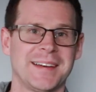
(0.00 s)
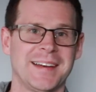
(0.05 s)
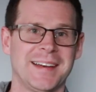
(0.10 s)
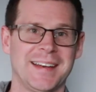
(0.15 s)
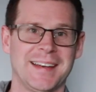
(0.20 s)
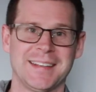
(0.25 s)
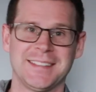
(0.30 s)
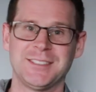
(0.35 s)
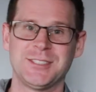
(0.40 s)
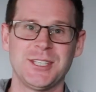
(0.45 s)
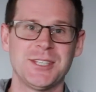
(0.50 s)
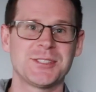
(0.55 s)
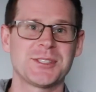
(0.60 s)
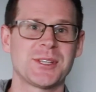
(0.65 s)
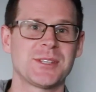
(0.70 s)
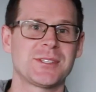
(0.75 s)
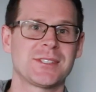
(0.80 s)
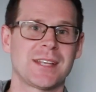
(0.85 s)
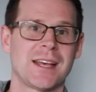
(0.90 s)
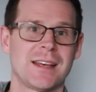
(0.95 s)
And
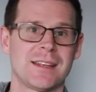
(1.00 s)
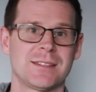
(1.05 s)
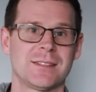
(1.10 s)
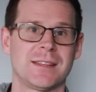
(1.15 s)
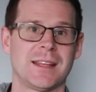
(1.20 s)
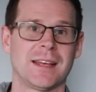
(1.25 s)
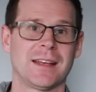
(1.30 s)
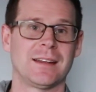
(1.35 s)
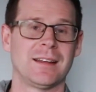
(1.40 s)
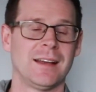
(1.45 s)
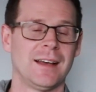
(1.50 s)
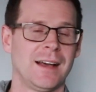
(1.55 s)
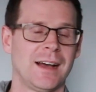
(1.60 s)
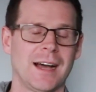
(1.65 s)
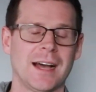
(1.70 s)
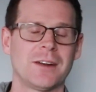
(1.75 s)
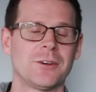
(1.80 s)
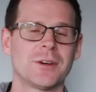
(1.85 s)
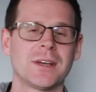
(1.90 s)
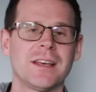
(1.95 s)
Jesus says that
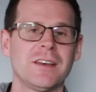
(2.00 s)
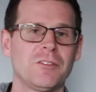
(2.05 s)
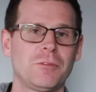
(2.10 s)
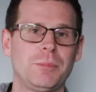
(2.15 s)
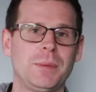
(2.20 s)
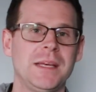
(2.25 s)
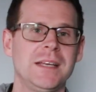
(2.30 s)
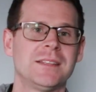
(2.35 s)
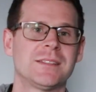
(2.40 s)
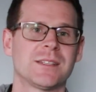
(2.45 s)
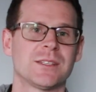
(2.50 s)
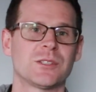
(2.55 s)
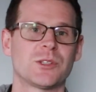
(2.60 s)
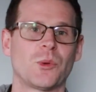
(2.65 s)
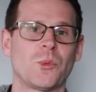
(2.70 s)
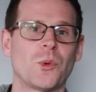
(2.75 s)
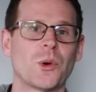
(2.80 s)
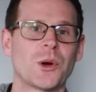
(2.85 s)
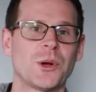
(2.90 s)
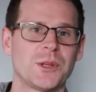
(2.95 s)
I don't give peace as
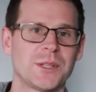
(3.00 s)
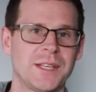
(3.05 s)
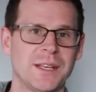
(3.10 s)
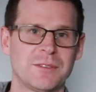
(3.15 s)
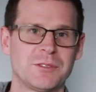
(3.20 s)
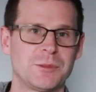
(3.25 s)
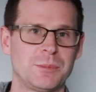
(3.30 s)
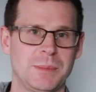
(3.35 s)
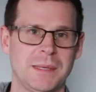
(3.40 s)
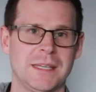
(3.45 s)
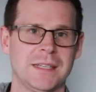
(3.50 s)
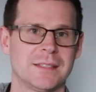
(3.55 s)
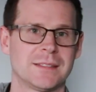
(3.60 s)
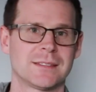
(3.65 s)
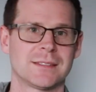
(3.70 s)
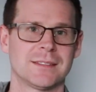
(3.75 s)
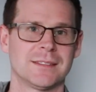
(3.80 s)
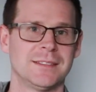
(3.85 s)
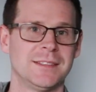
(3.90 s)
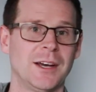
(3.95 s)
the world gives
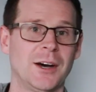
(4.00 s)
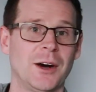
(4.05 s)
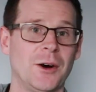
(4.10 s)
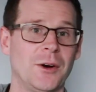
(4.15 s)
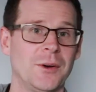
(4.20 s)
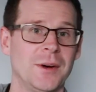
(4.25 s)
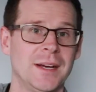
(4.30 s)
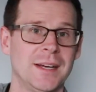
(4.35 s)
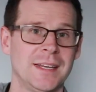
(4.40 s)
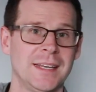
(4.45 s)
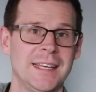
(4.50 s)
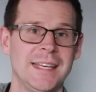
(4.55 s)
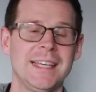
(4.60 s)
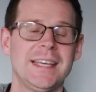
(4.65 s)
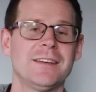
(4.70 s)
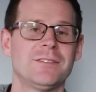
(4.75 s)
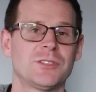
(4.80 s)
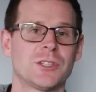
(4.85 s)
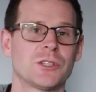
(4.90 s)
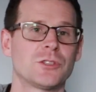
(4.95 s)
peace. No, He
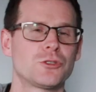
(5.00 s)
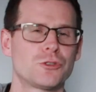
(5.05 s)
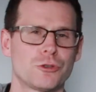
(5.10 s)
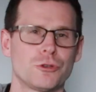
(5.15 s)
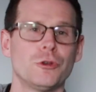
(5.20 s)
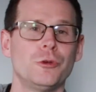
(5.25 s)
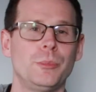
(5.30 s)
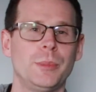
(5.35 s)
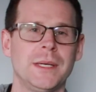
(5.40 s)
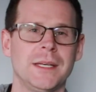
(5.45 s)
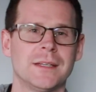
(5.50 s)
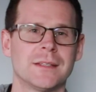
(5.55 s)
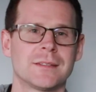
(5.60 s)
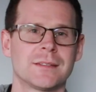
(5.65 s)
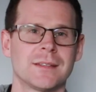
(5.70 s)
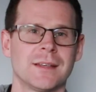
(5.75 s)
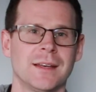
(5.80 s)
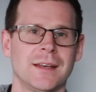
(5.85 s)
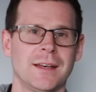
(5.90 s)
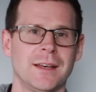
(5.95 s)
gives us true
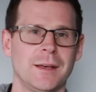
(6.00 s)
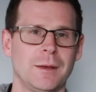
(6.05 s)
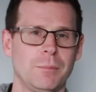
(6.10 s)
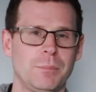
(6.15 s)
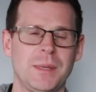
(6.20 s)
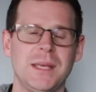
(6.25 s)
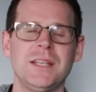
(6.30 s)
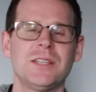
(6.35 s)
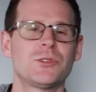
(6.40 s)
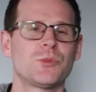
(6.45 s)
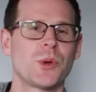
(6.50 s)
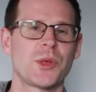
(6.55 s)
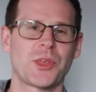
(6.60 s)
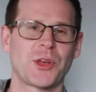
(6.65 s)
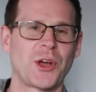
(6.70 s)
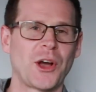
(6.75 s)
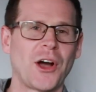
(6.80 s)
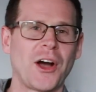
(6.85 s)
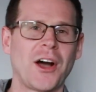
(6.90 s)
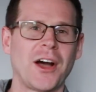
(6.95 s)
peace, peace
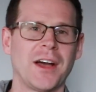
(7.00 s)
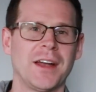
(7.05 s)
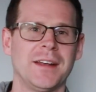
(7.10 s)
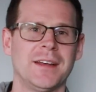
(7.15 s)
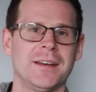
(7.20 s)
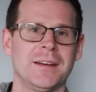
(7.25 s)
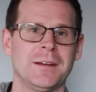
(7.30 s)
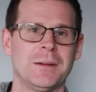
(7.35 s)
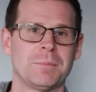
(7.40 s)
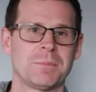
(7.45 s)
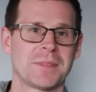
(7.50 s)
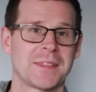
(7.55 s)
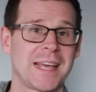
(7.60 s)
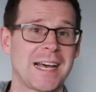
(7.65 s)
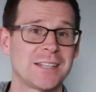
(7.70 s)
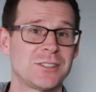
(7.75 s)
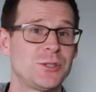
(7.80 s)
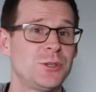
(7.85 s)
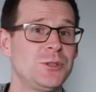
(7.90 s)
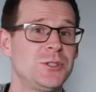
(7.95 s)
with God.
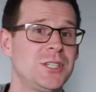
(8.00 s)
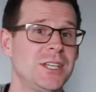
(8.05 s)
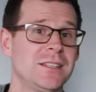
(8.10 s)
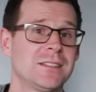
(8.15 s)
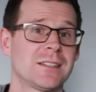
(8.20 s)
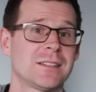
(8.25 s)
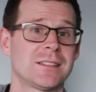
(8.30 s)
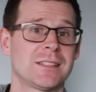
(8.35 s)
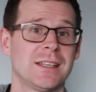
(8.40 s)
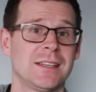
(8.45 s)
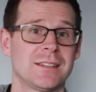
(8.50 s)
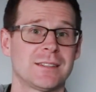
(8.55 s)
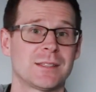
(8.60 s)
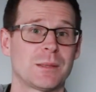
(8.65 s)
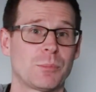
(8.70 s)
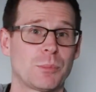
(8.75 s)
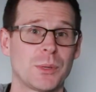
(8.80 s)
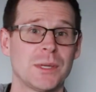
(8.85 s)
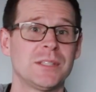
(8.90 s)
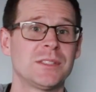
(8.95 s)
That's who Jesus is,
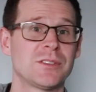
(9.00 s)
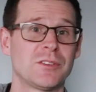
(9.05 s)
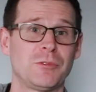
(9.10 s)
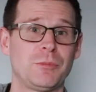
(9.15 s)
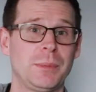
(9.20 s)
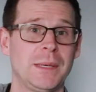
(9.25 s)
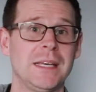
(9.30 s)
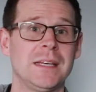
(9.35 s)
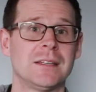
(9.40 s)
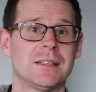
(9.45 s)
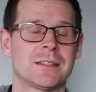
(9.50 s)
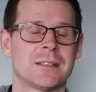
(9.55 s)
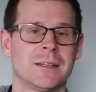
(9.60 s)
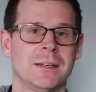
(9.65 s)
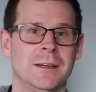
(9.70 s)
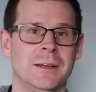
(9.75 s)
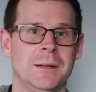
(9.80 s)
the Prince of Peace.